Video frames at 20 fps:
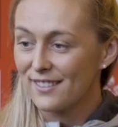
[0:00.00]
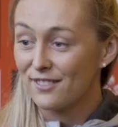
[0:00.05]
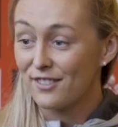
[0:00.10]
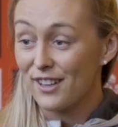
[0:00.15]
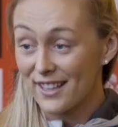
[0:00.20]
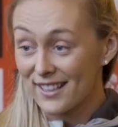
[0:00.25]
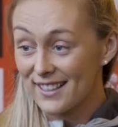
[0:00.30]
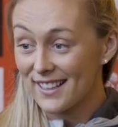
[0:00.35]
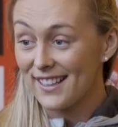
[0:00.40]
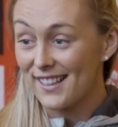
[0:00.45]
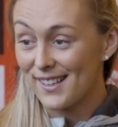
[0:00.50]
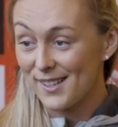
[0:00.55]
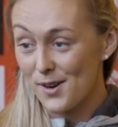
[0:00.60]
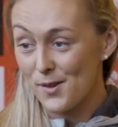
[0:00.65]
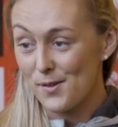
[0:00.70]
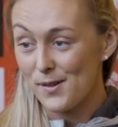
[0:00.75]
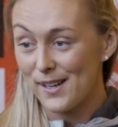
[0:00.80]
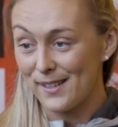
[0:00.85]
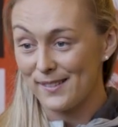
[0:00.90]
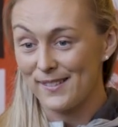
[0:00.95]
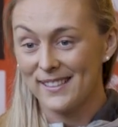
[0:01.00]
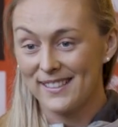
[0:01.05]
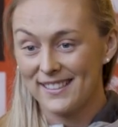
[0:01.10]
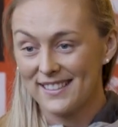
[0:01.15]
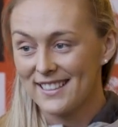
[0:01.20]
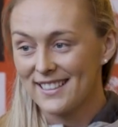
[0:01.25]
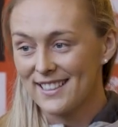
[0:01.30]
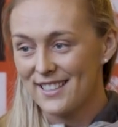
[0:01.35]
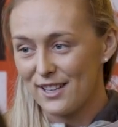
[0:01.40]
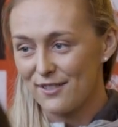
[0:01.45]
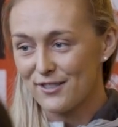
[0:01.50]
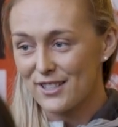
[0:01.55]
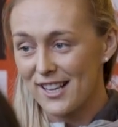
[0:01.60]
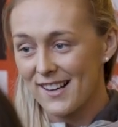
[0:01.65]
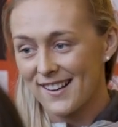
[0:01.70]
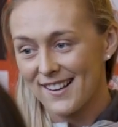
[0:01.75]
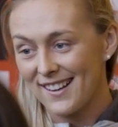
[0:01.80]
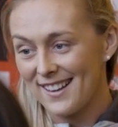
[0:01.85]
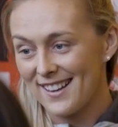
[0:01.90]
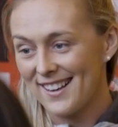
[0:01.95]
Flanker? Oh, wow. Love
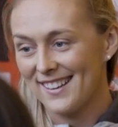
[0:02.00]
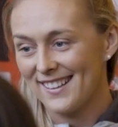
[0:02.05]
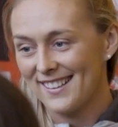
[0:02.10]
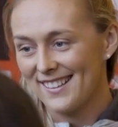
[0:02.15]
tackling.